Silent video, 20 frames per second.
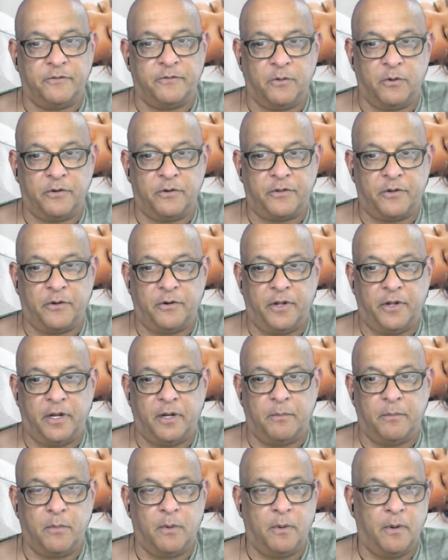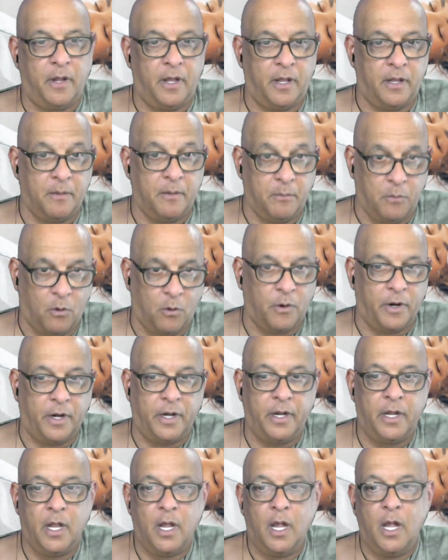4:30 in the
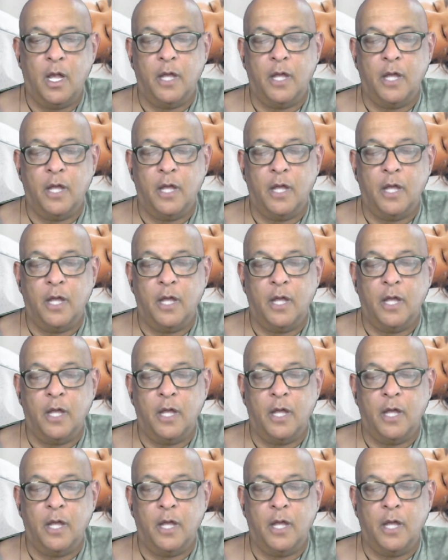morning.